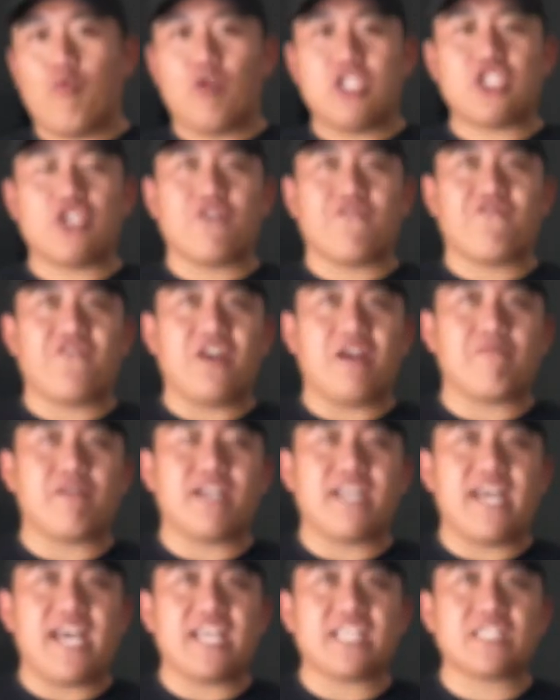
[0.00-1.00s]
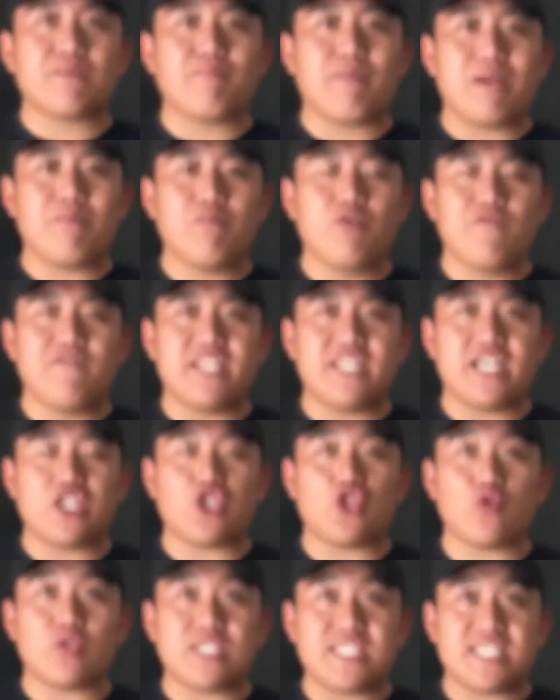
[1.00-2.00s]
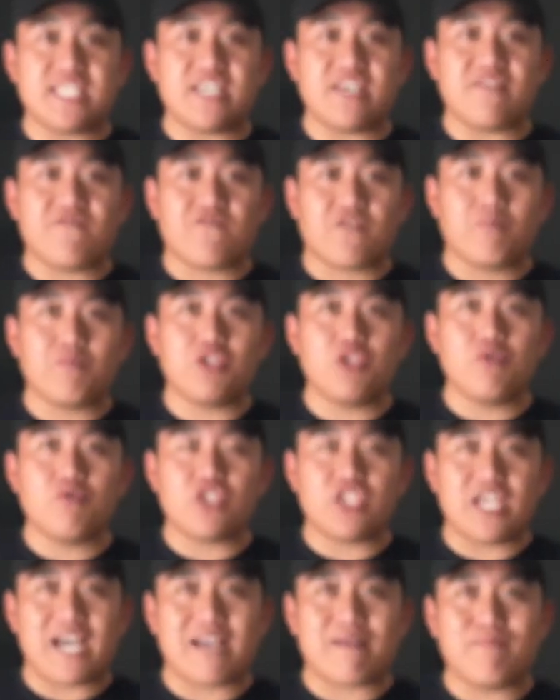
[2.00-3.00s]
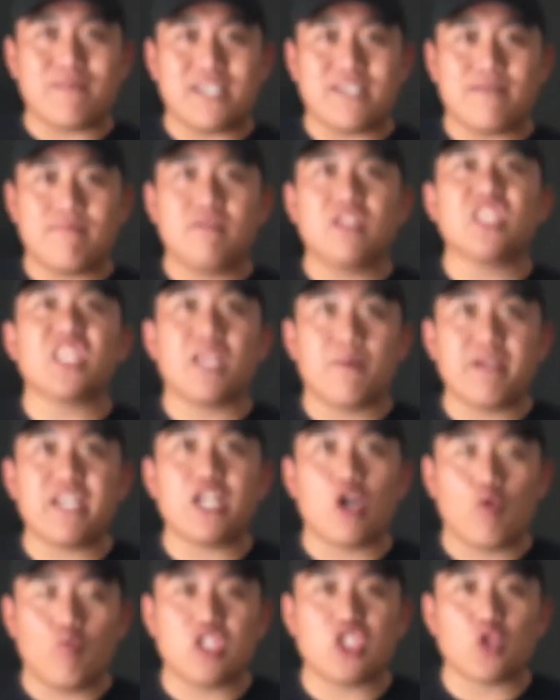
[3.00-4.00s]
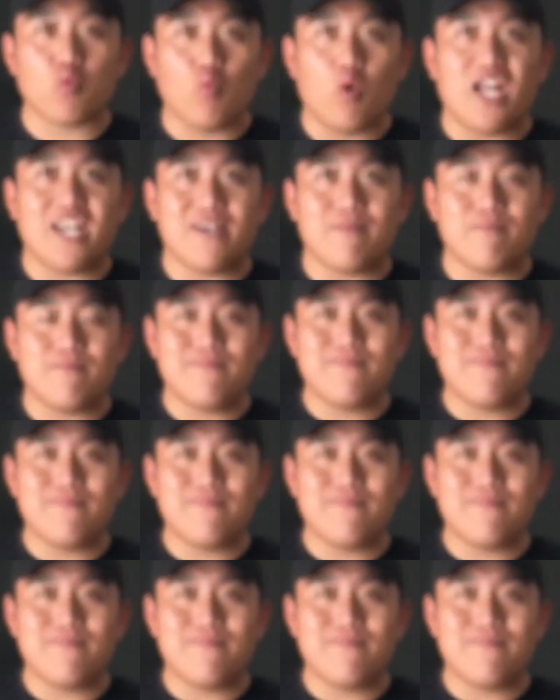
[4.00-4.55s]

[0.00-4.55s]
what's your favorite X-Men movie that you see from Hugh Jackman. Let me know which one.